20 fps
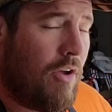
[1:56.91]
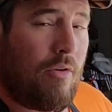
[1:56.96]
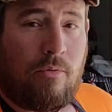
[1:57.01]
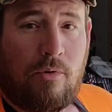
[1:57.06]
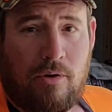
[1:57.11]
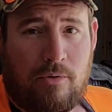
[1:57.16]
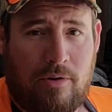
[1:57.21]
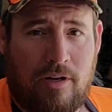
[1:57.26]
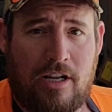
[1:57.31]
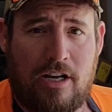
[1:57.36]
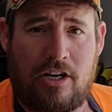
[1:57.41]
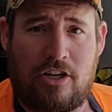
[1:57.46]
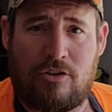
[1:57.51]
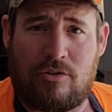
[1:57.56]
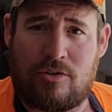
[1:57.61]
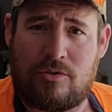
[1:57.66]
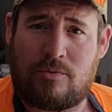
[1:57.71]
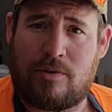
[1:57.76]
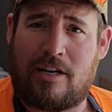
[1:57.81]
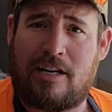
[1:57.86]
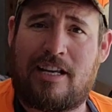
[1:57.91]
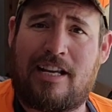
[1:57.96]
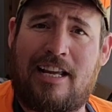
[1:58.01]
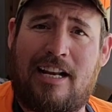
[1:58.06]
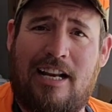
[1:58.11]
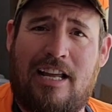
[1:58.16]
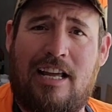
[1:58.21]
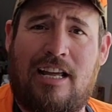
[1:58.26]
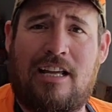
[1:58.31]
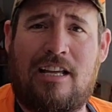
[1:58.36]
What we're going to do is we're going to get
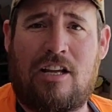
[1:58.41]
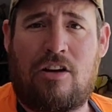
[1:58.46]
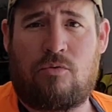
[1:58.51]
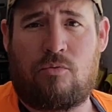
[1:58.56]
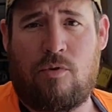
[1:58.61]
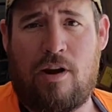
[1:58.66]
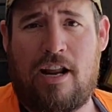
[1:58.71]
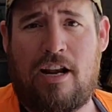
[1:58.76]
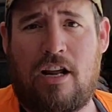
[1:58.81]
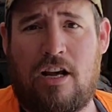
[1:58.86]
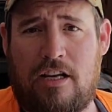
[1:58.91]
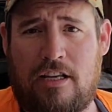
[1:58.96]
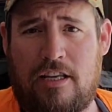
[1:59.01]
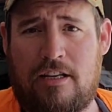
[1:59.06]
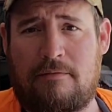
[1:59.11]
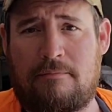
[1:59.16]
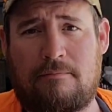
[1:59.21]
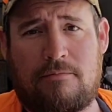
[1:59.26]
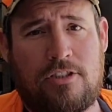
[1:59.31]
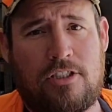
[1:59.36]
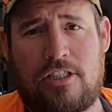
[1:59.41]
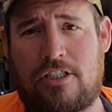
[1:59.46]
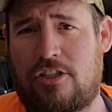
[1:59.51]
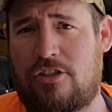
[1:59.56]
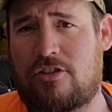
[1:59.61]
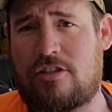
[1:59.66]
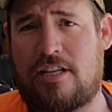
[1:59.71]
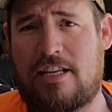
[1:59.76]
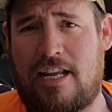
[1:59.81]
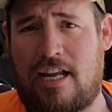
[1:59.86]
a red onion. You can
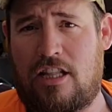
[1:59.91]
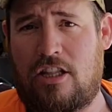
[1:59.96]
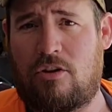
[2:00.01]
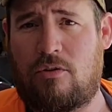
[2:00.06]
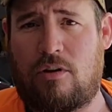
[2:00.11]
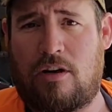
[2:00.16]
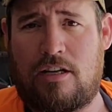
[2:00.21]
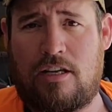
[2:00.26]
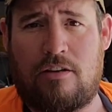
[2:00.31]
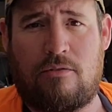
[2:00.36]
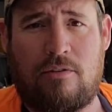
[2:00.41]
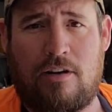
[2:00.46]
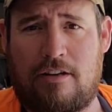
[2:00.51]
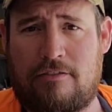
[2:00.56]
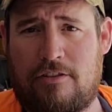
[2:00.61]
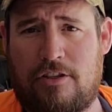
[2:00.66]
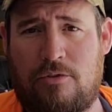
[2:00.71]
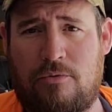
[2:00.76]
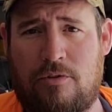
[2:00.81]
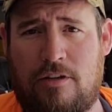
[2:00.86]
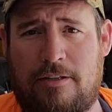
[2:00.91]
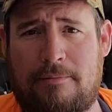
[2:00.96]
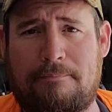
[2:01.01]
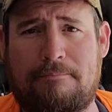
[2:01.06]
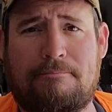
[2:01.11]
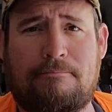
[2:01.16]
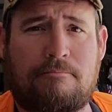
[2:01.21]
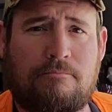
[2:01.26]
use a yellow onion, whatever you want.